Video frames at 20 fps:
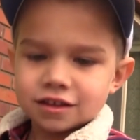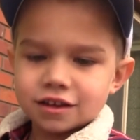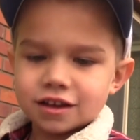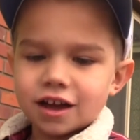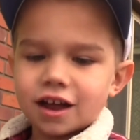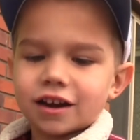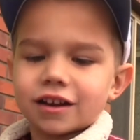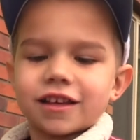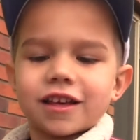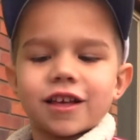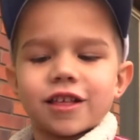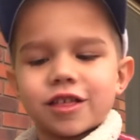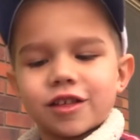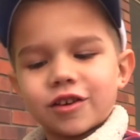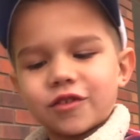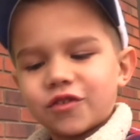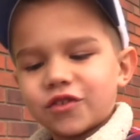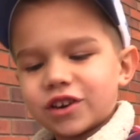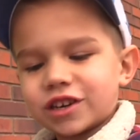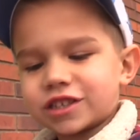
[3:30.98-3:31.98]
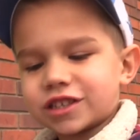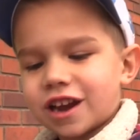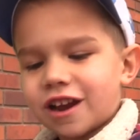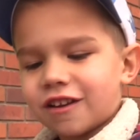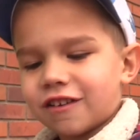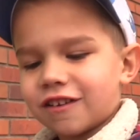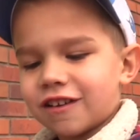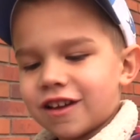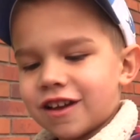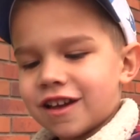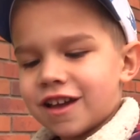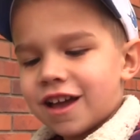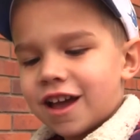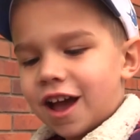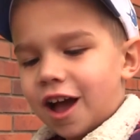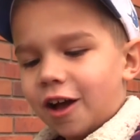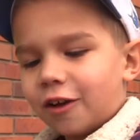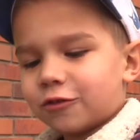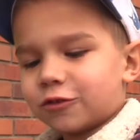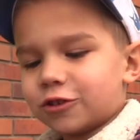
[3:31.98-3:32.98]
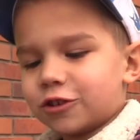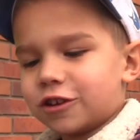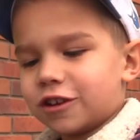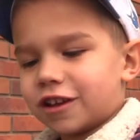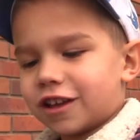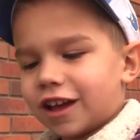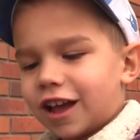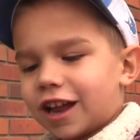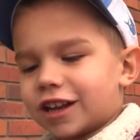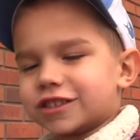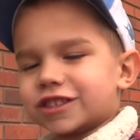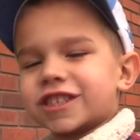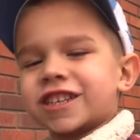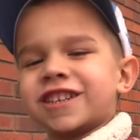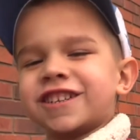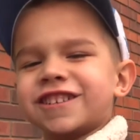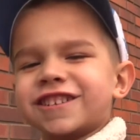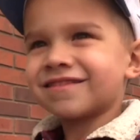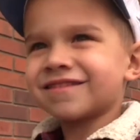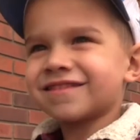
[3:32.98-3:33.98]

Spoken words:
Gotta kiss your fish after you catch it.